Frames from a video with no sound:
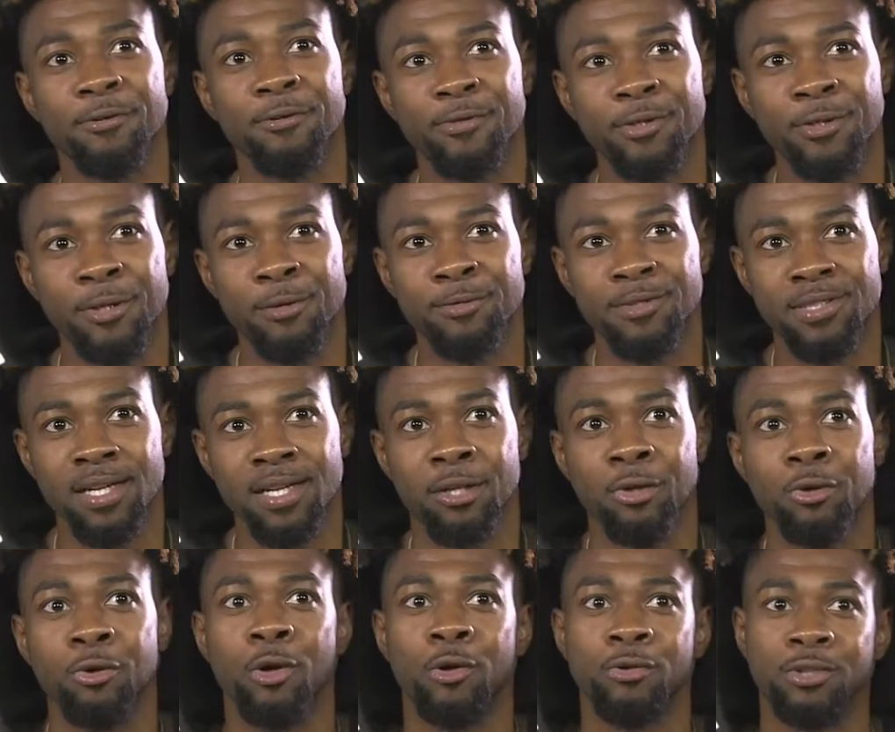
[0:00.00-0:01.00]
You know what I'm saying?
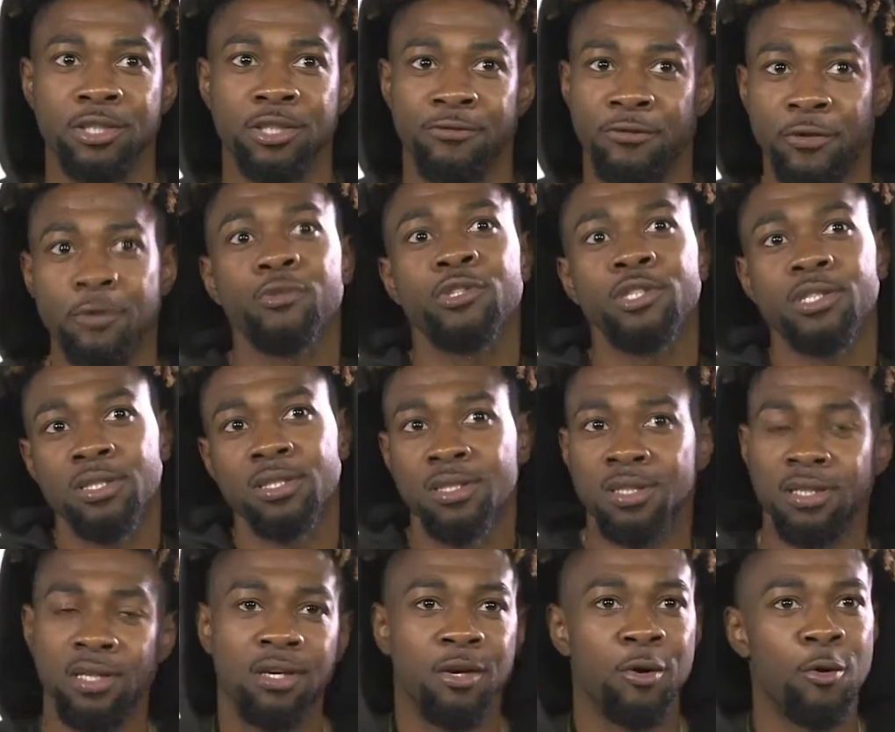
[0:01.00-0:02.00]
You'll go to Future
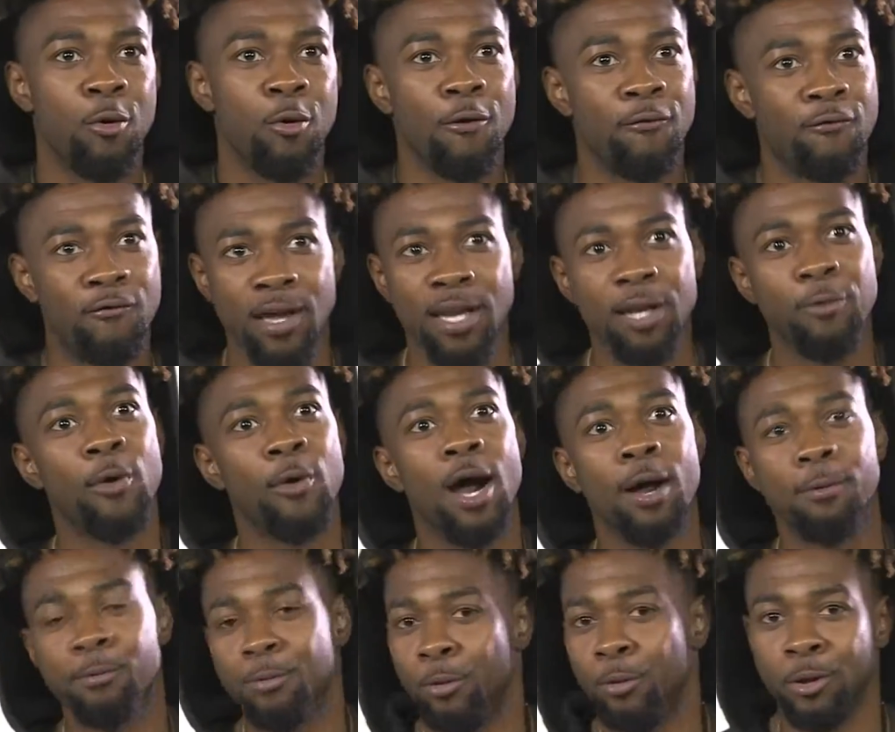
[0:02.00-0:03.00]
or Fetty
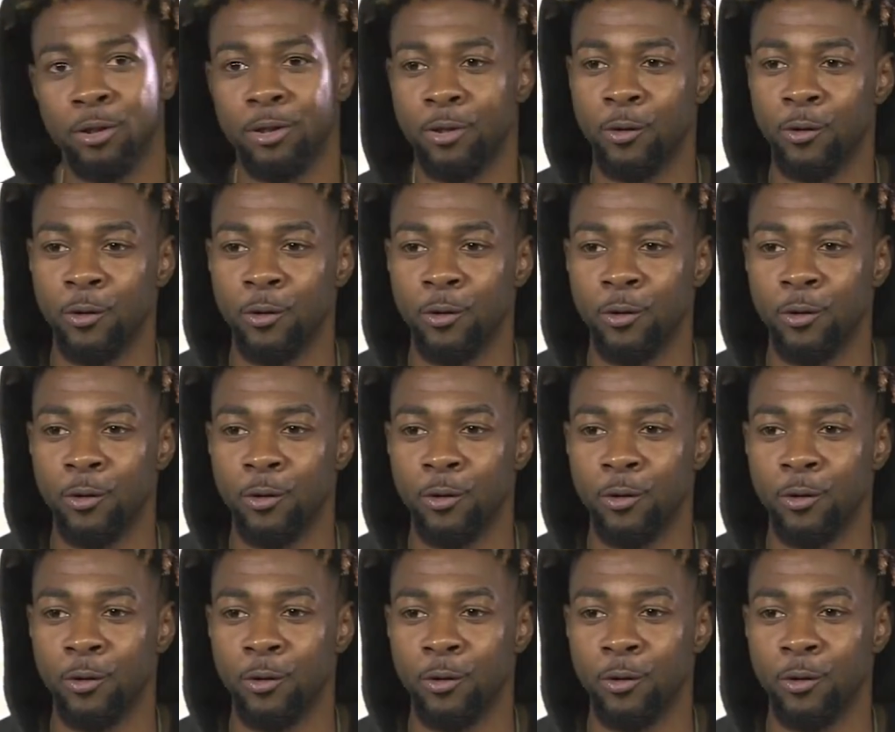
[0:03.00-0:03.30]
Wap or